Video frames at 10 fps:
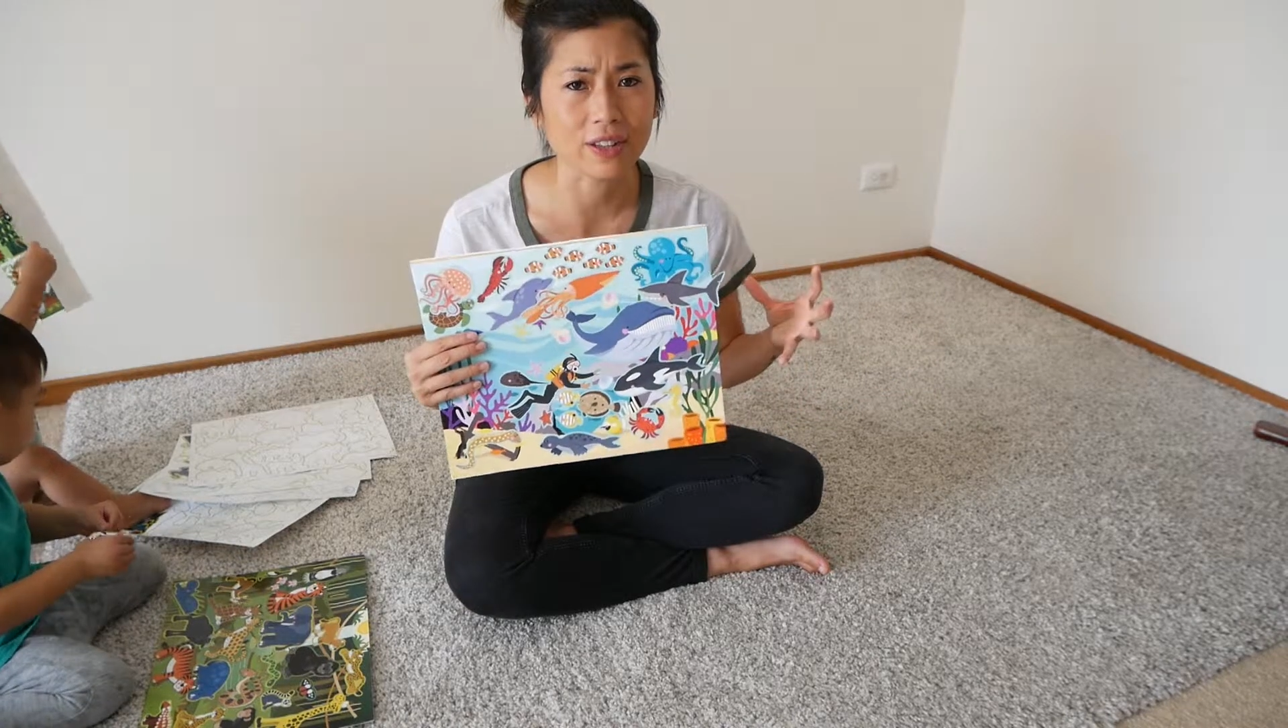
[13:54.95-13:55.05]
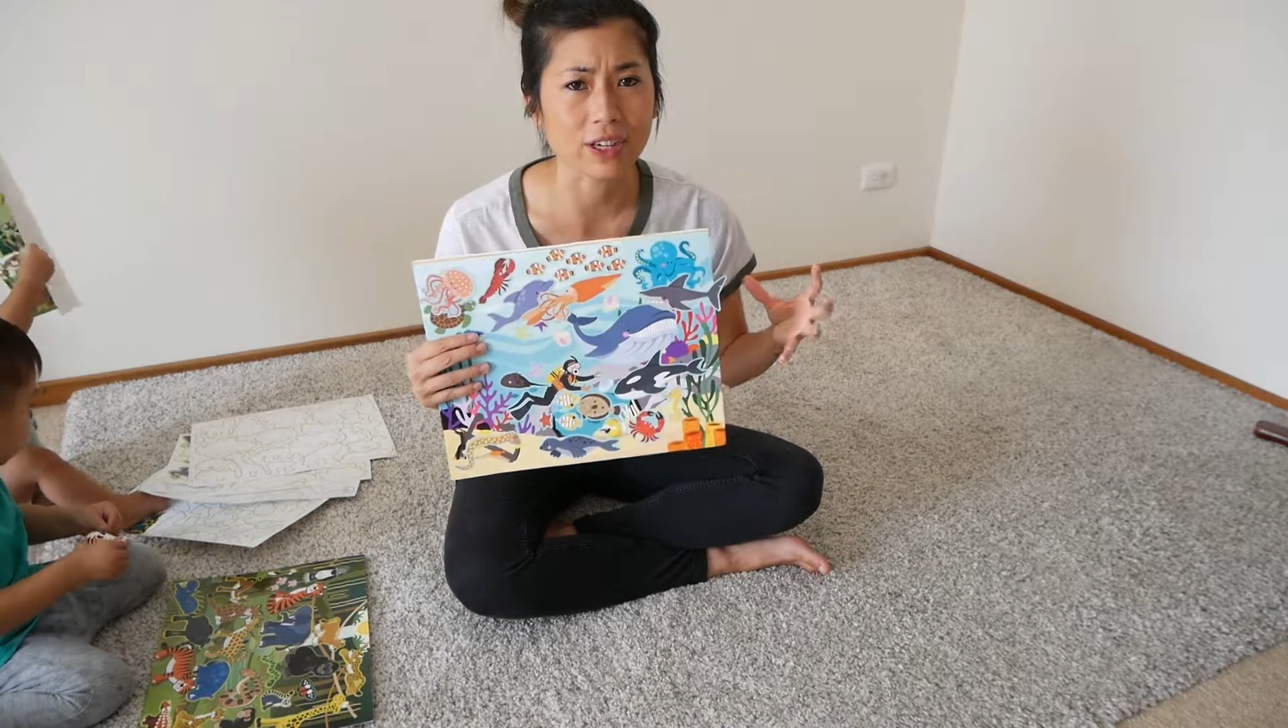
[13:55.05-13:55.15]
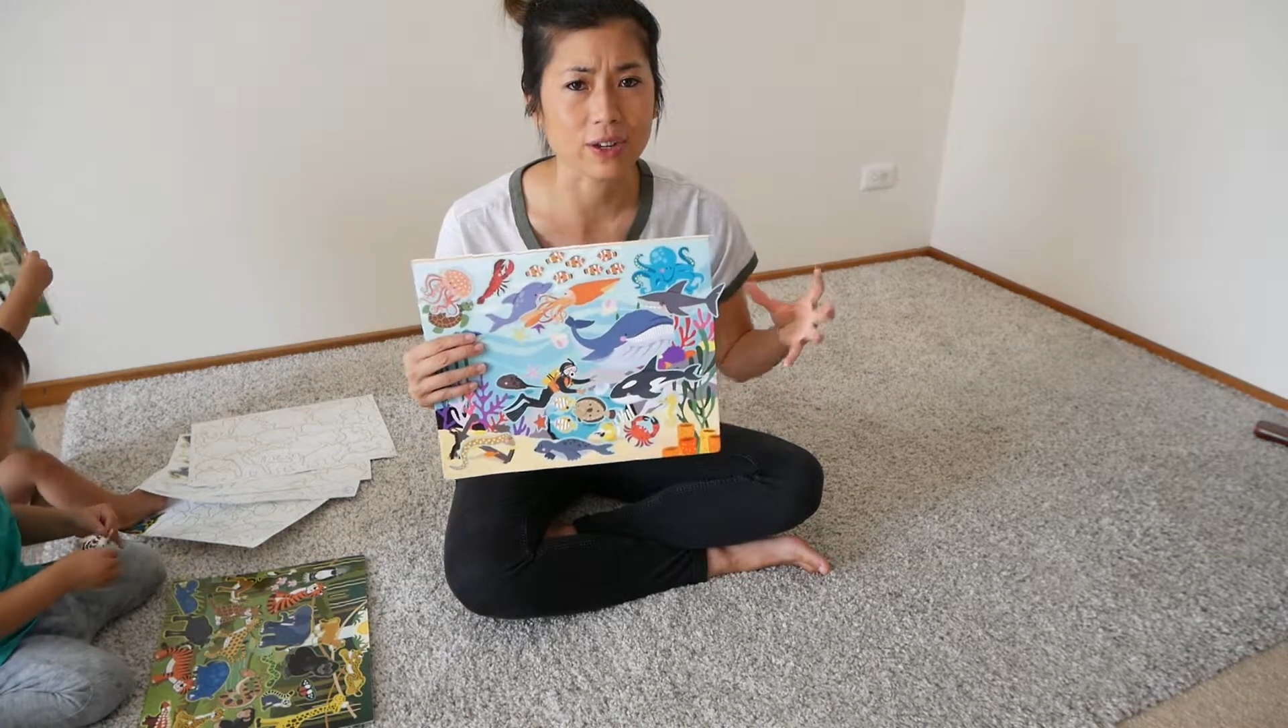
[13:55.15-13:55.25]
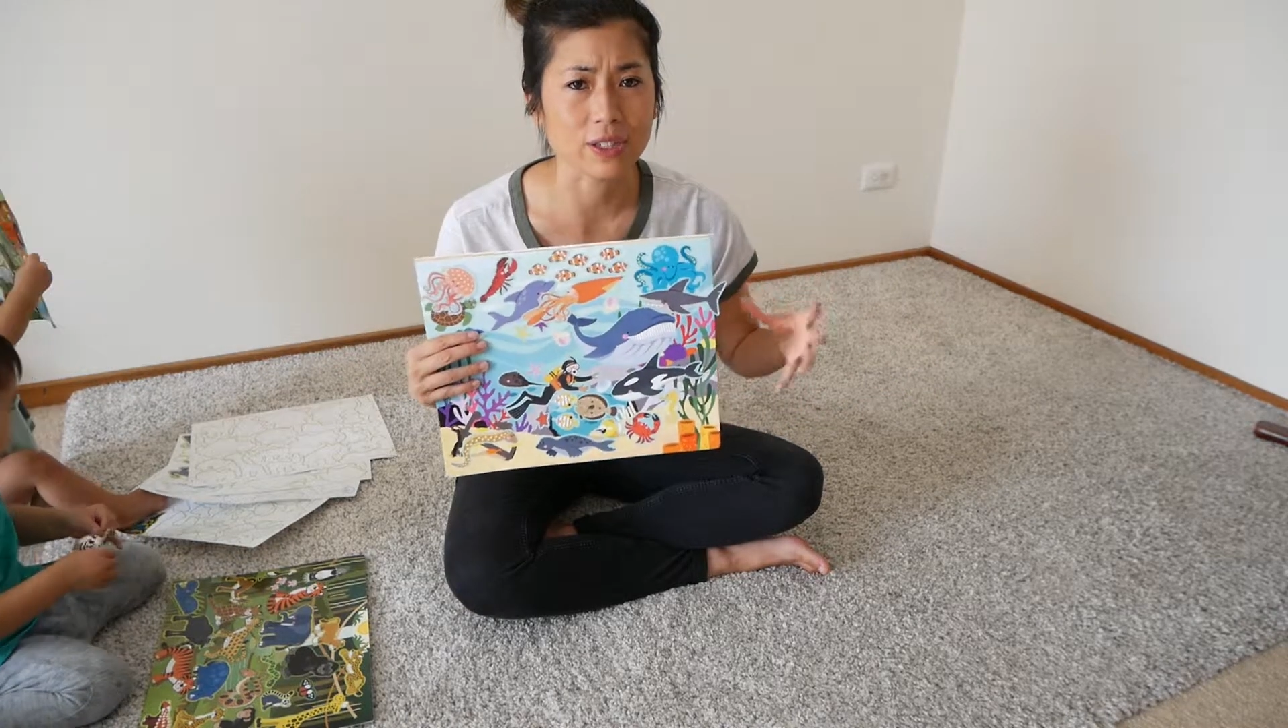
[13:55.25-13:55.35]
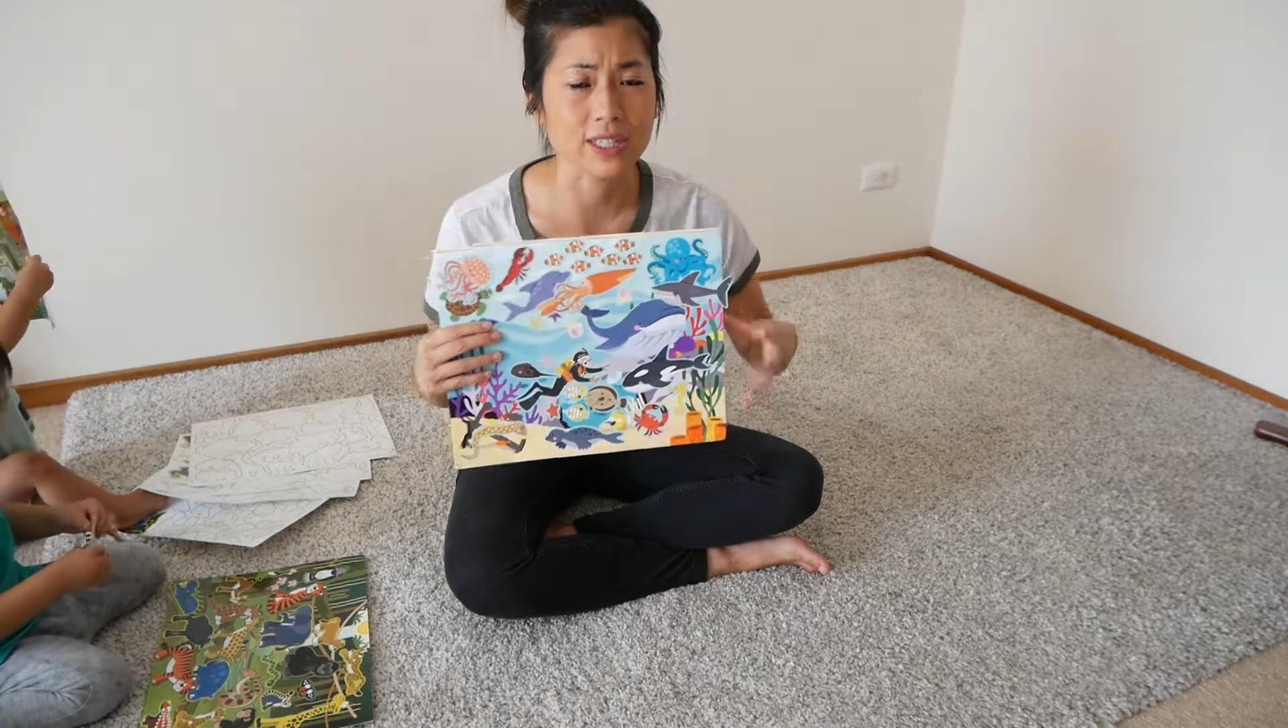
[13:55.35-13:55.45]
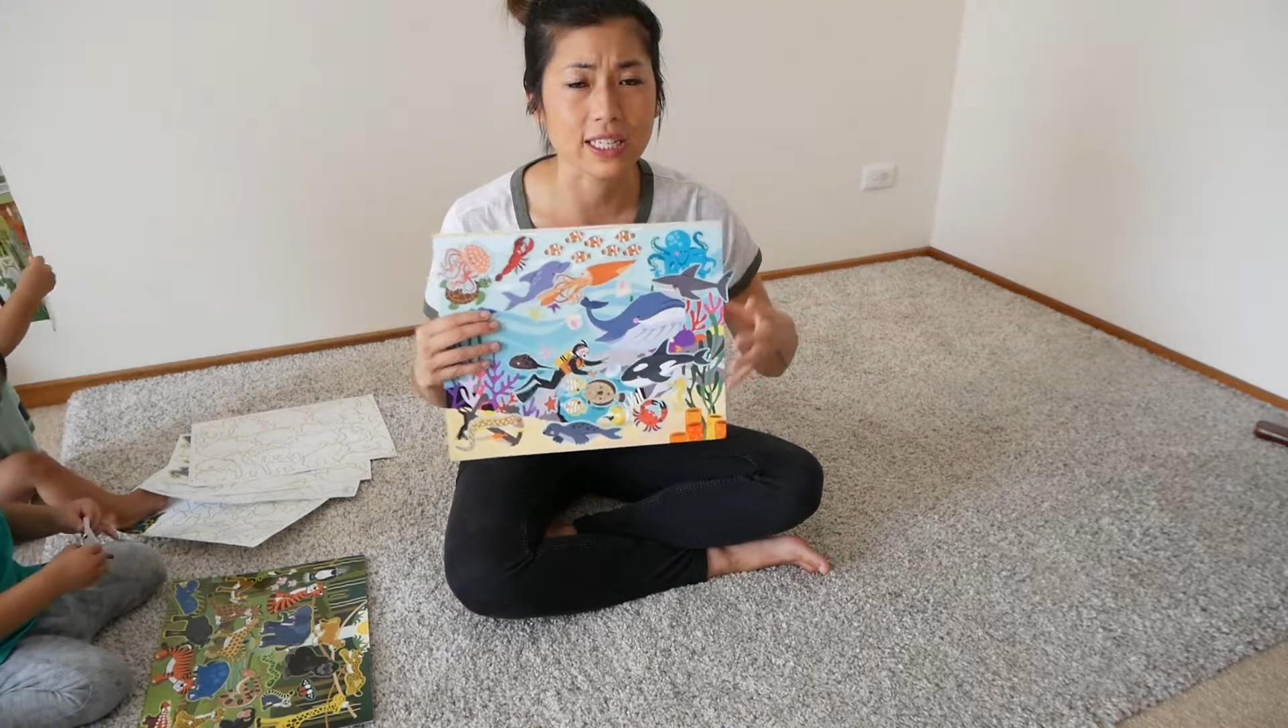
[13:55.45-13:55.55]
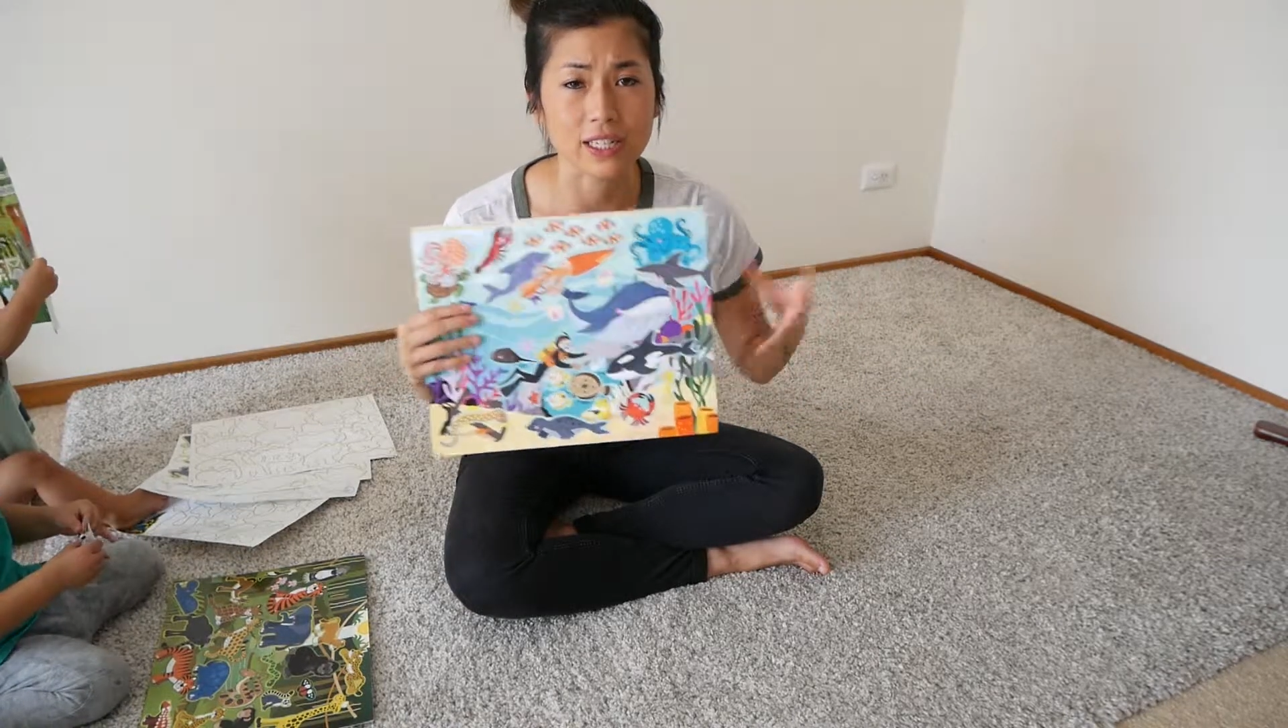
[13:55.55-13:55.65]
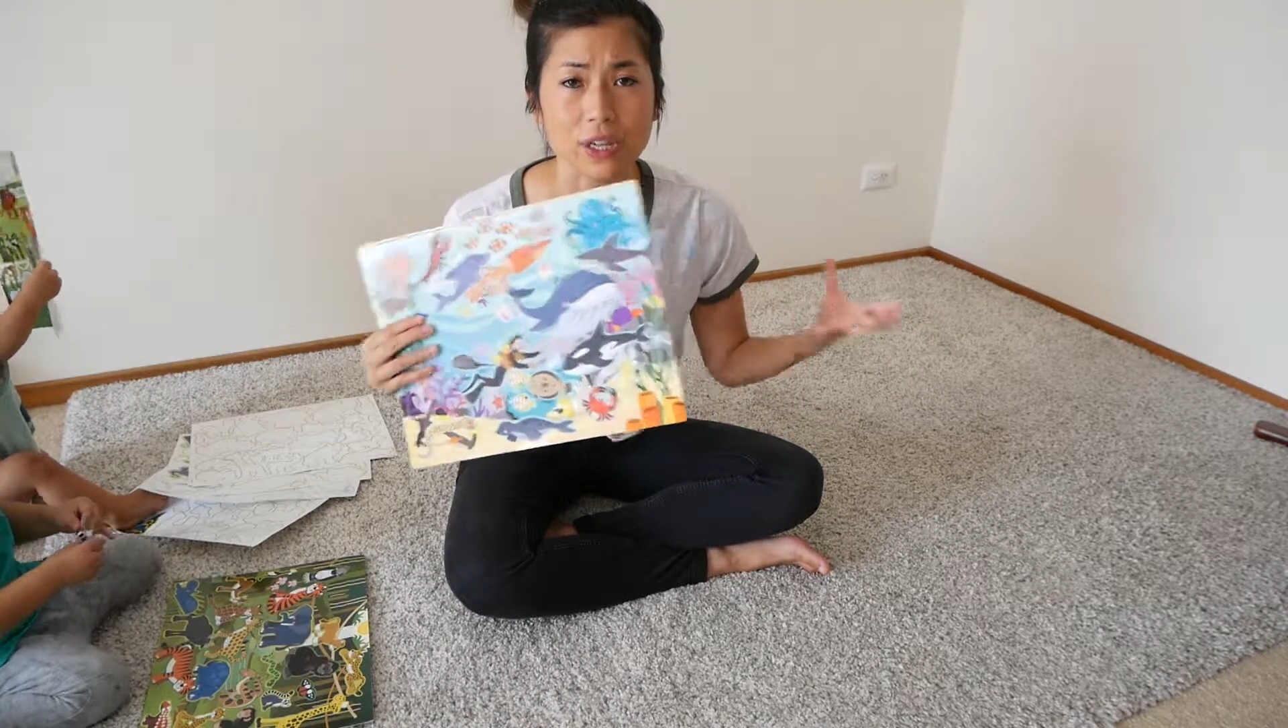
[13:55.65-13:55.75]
you know, stickers